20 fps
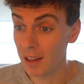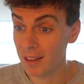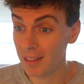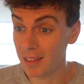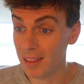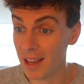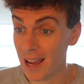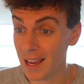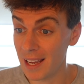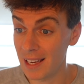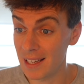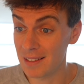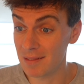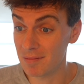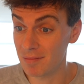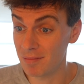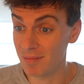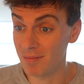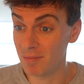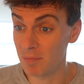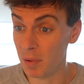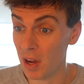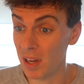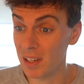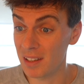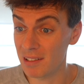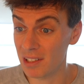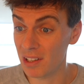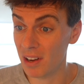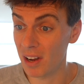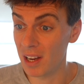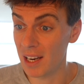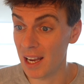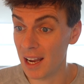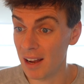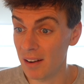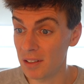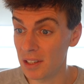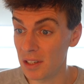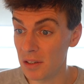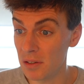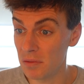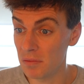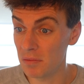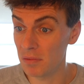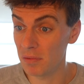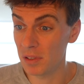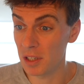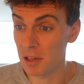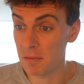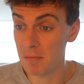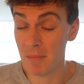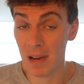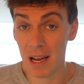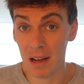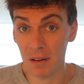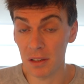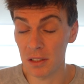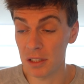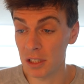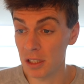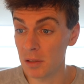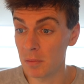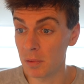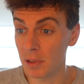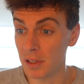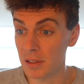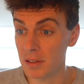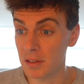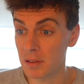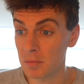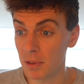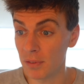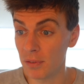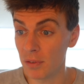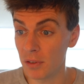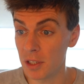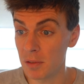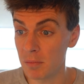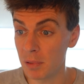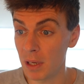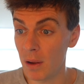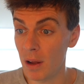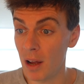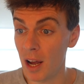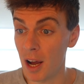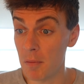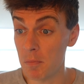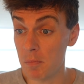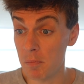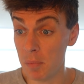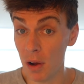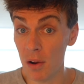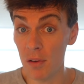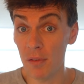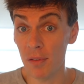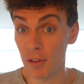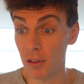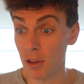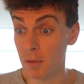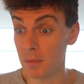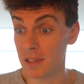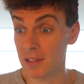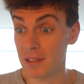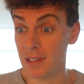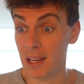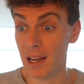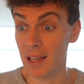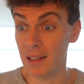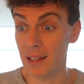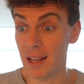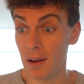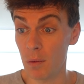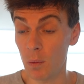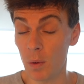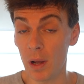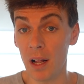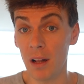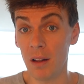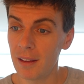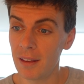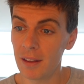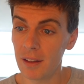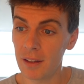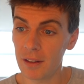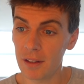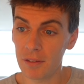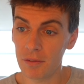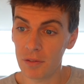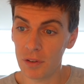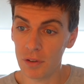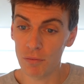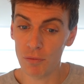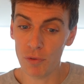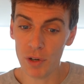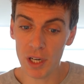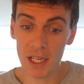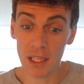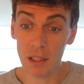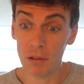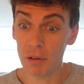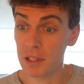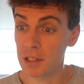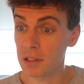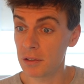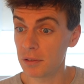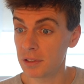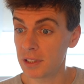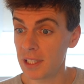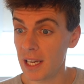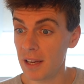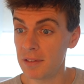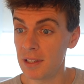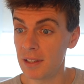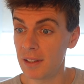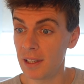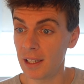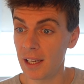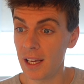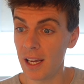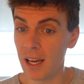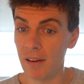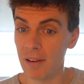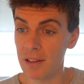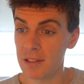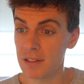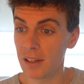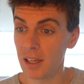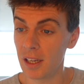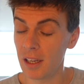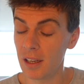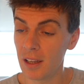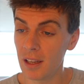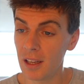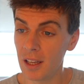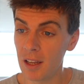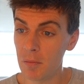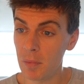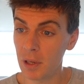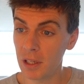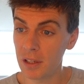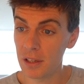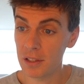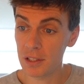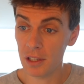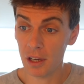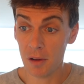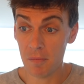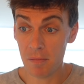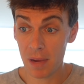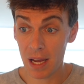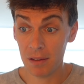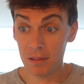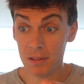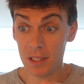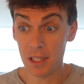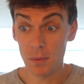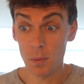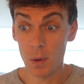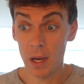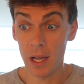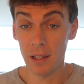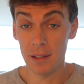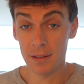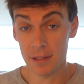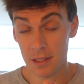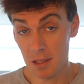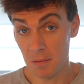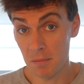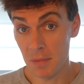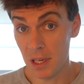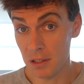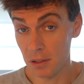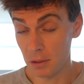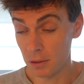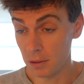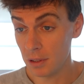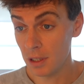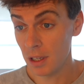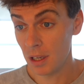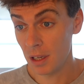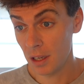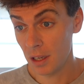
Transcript: that is by design how you mount a tubeless before you blow it up. Both of them are sat in that well. The really critical safety thing here is that because our mounting well is in the middle